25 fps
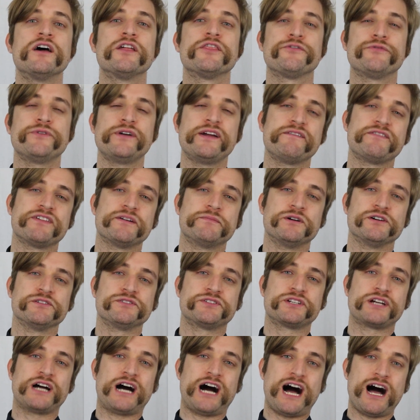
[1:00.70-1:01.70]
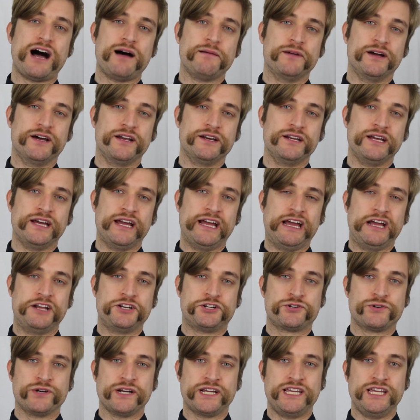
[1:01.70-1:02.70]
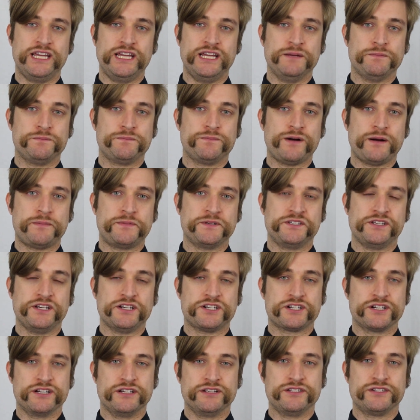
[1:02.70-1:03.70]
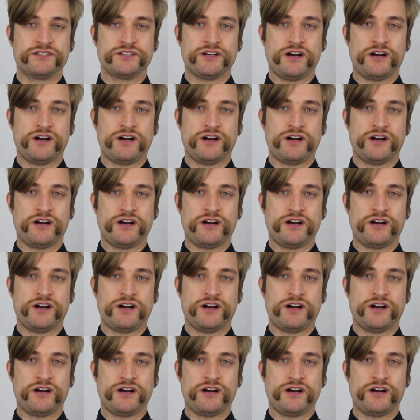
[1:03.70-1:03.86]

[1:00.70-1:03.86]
Three of the most common and tricky prepositions